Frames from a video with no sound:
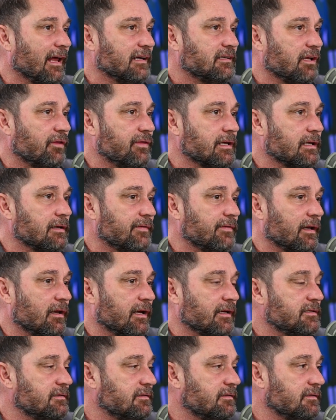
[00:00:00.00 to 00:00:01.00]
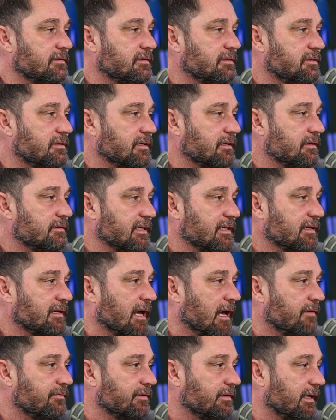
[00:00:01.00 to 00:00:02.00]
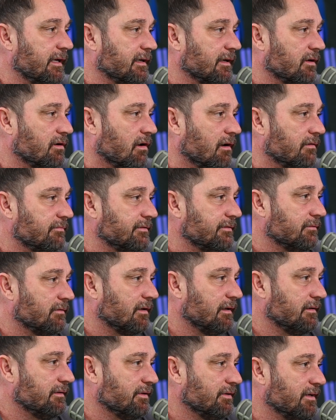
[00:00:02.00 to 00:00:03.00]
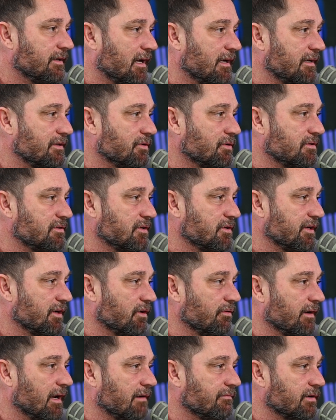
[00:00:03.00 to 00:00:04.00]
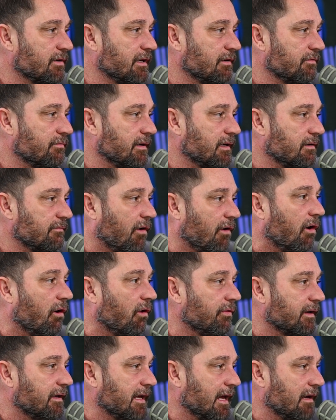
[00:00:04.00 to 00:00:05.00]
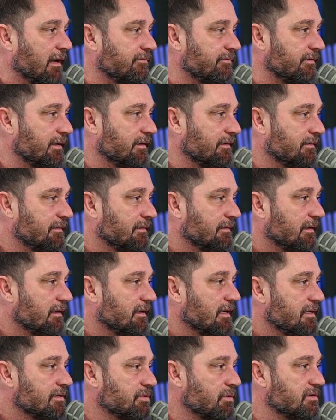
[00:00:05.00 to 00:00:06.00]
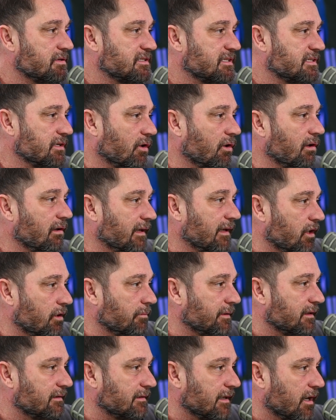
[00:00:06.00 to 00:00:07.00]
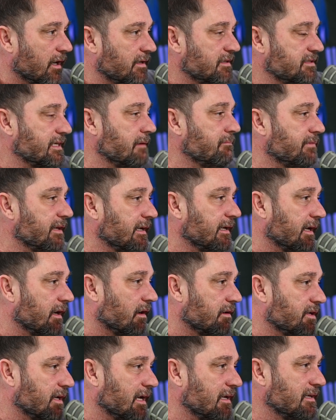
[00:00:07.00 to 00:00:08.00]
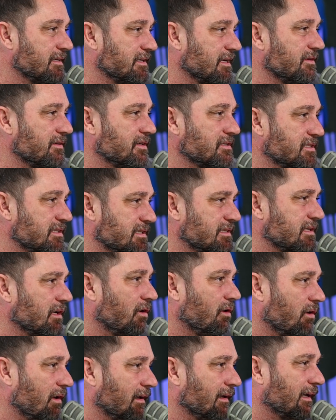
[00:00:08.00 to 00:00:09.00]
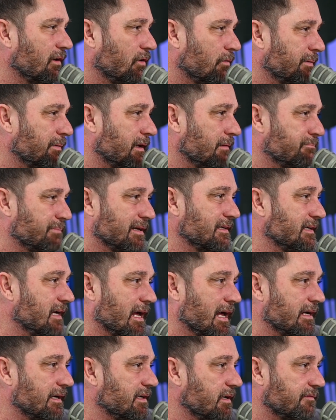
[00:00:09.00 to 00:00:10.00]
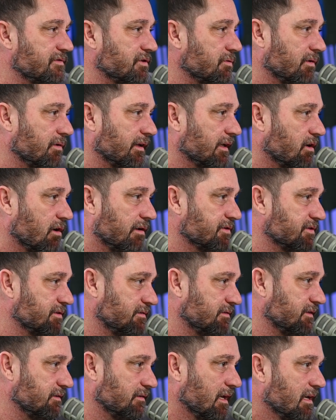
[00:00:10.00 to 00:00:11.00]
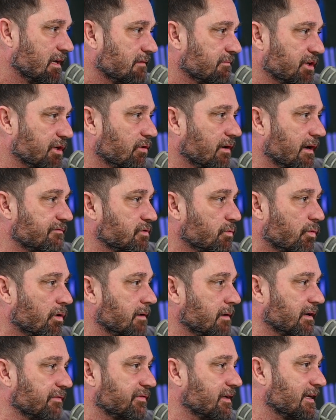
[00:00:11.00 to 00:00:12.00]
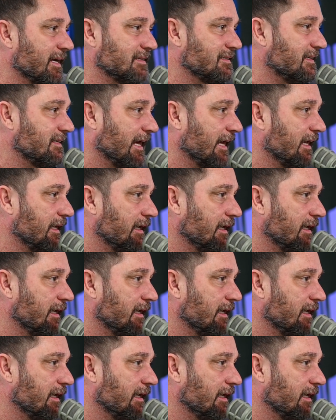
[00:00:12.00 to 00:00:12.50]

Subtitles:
I like to think of it like decaffeinated coffee, right? You don't ever get rid of all the caffeine. So it's still a little bit there. Same thing here. There's still a little bit, but not enough to really cause. You don't have to worry about the next day.